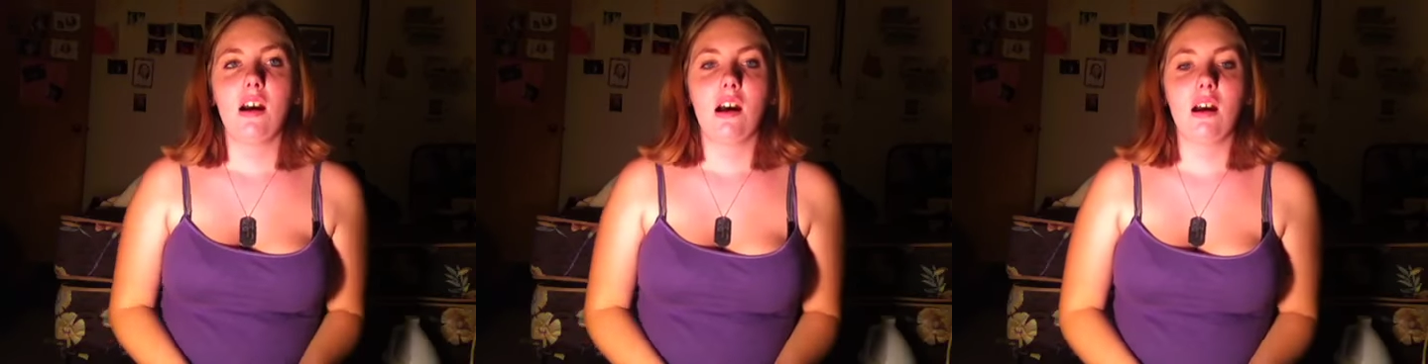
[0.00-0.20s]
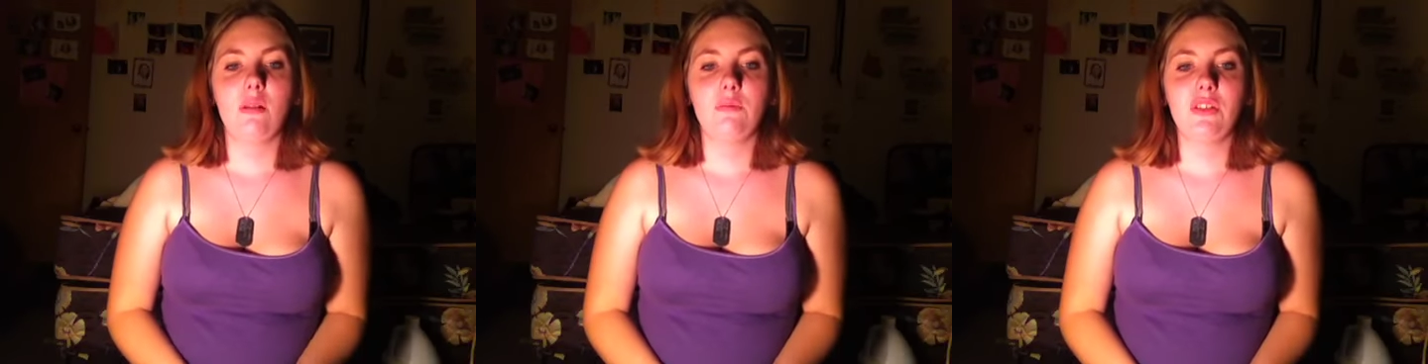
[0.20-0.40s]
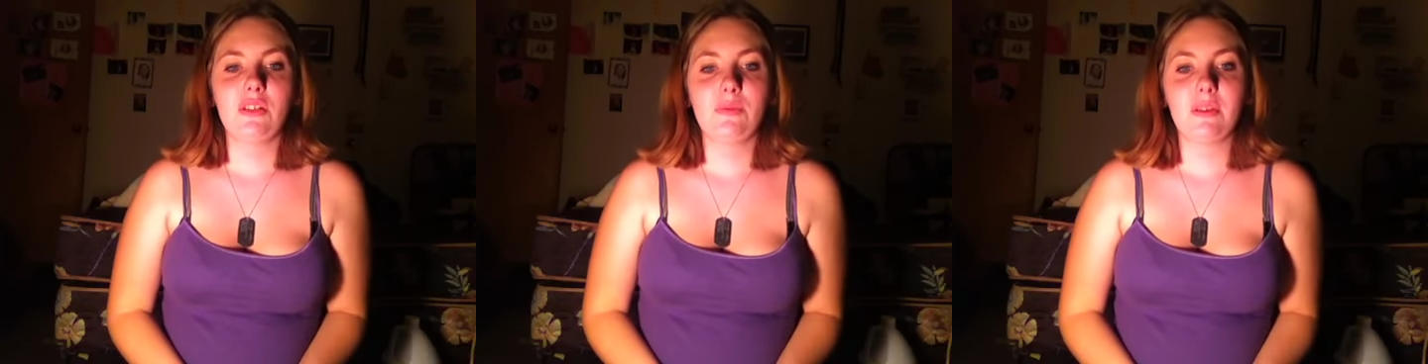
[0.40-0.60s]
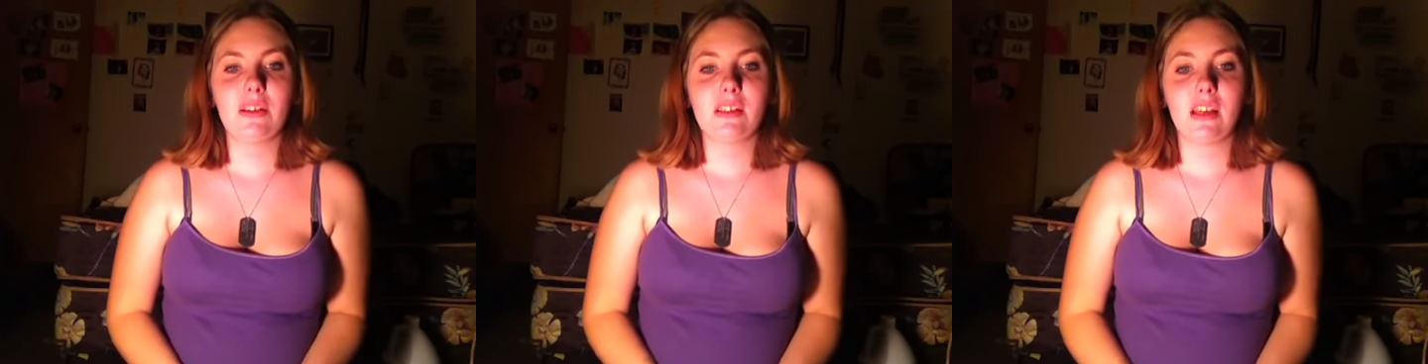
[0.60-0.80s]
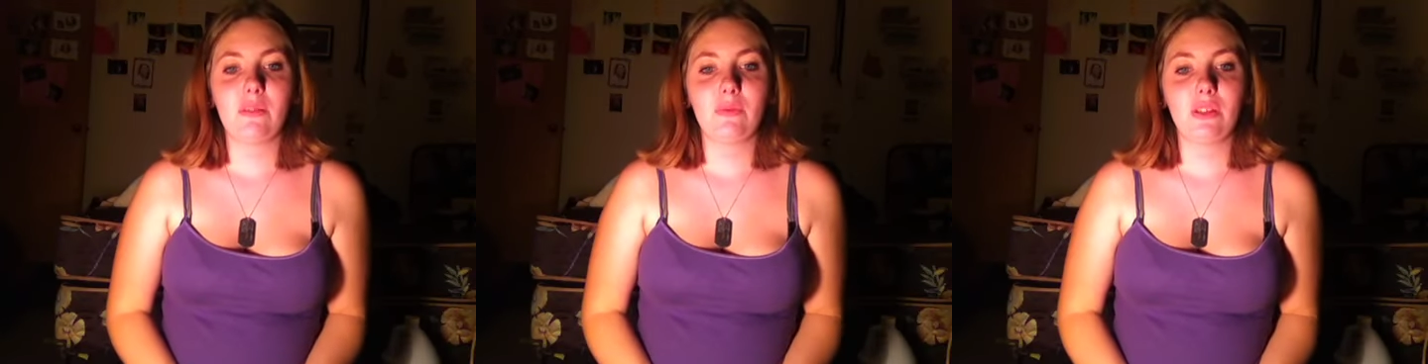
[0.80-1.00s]
Um, just
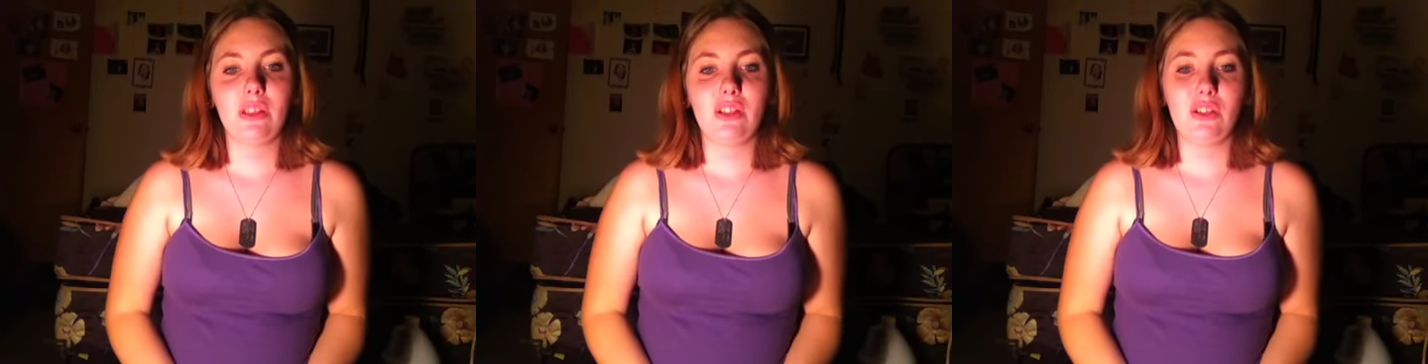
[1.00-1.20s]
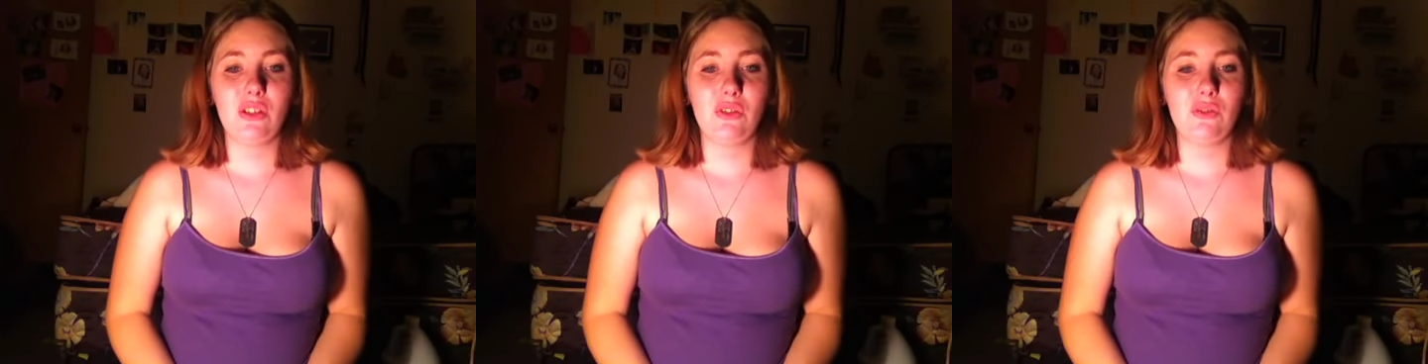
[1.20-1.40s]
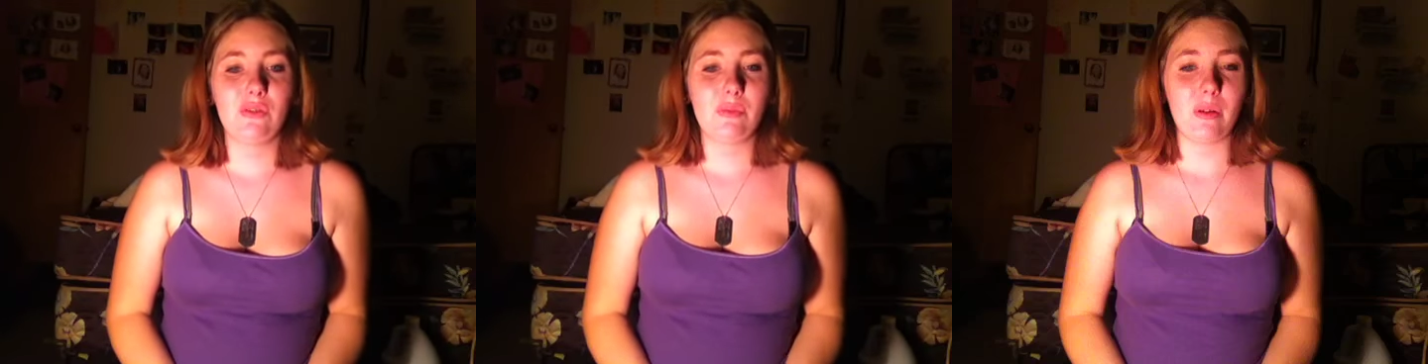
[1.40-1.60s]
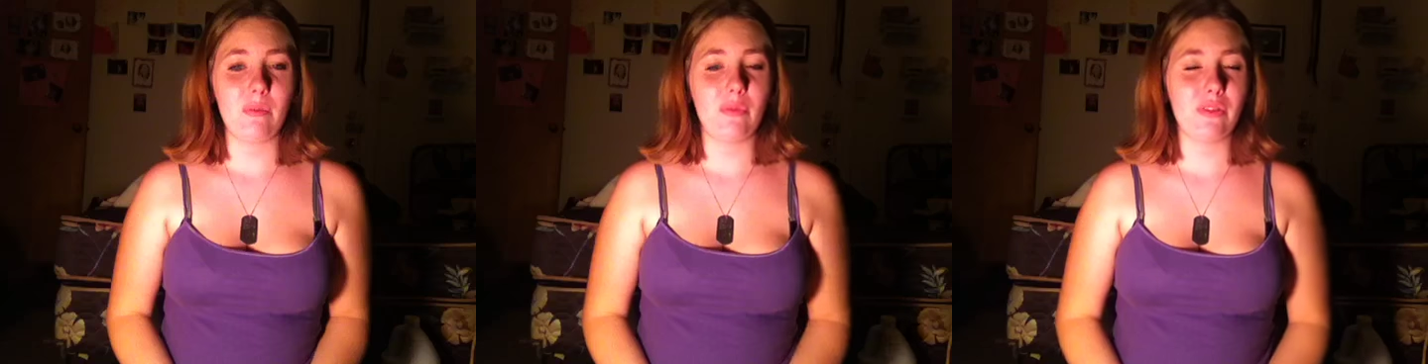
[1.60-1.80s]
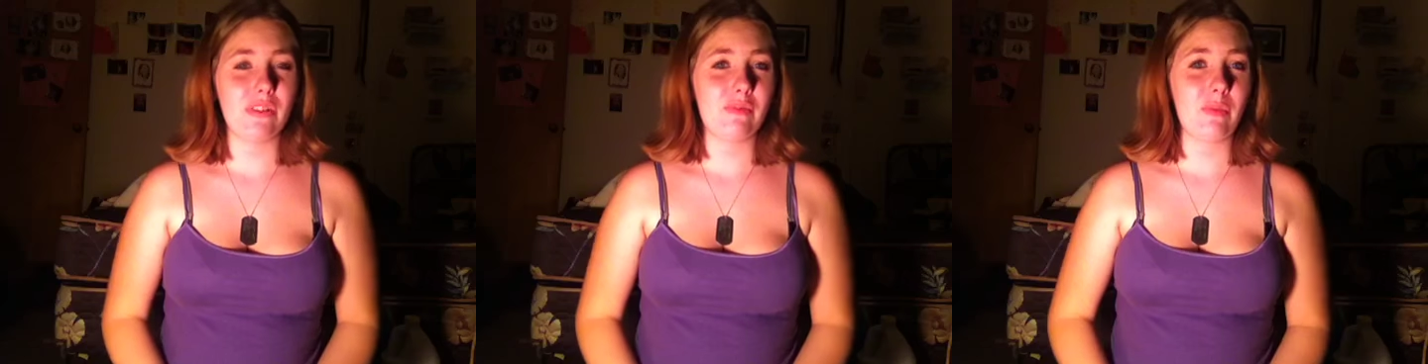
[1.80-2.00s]
because I really do
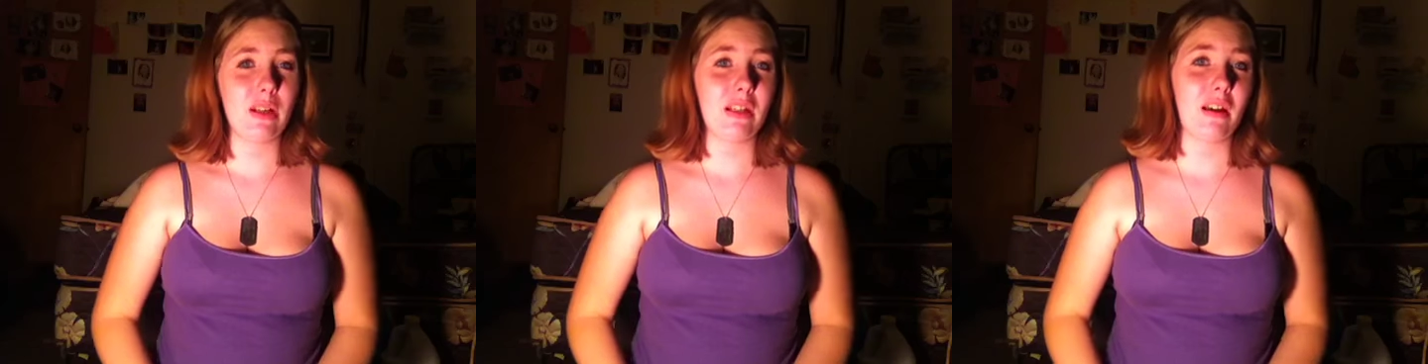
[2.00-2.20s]
spend most of my